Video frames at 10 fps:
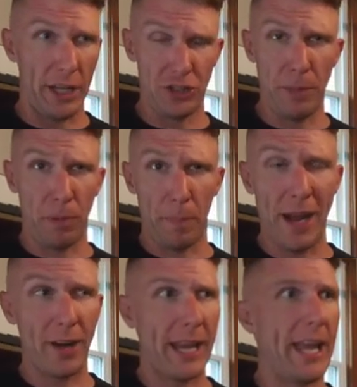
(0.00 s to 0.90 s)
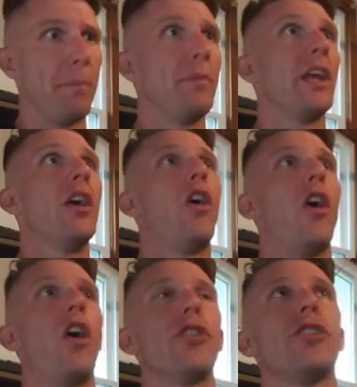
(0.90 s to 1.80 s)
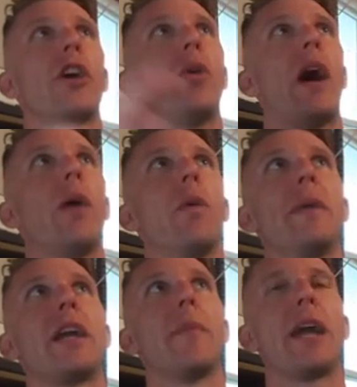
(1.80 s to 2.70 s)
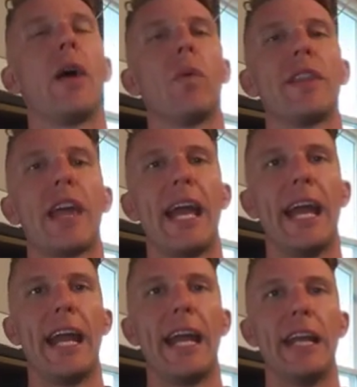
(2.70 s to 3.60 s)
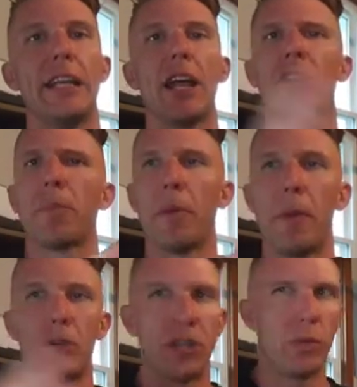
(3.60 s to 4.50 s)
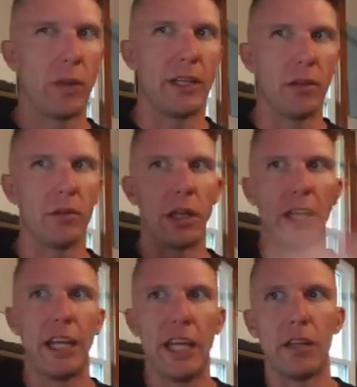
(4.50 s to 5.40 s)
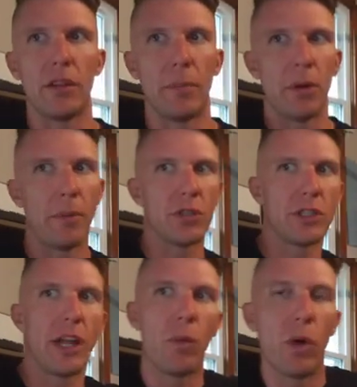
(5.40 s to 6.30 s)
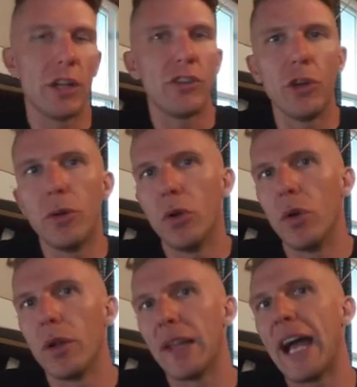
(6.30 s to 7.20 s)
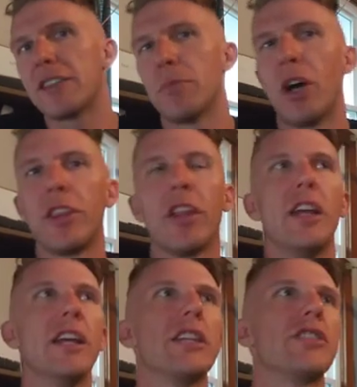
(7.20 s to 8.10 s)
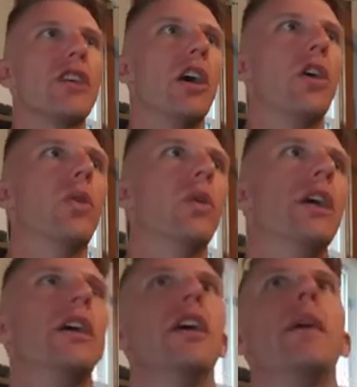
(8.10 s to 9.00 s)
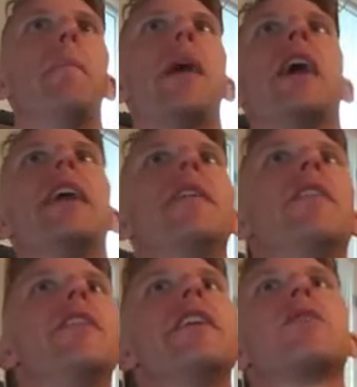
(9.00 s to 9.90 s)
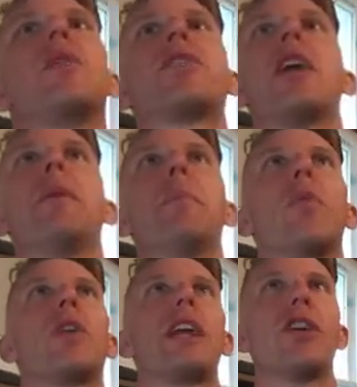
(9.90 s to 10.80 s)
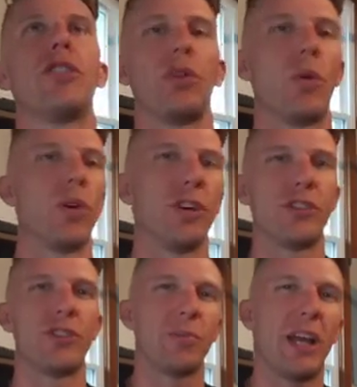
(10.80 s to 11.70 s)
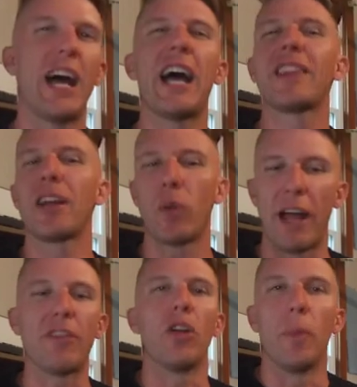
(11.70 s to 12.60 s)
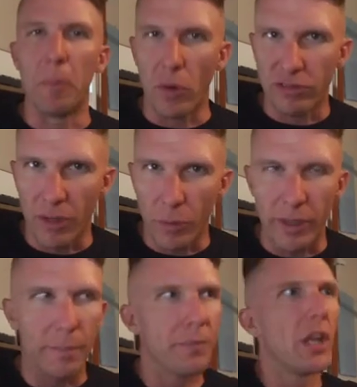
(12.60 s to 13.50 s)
Jeep Repair Kit. Also, I will be coming out with another promotion. We didn't really hit the promotion that I wanted to last month. But this one's going to be more geared towards, I think we'll have a little bit more fun with it.